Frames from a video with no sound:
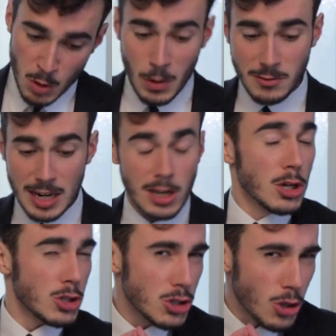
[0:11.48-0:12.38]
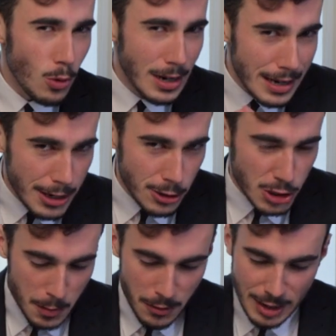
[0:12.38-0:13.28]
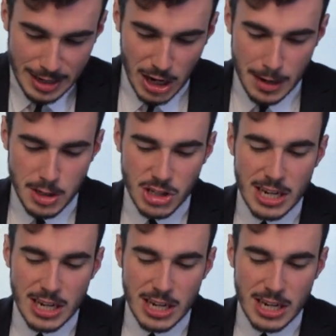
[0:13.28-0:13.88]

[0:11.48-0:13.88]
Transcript: We've done so little to prevent climate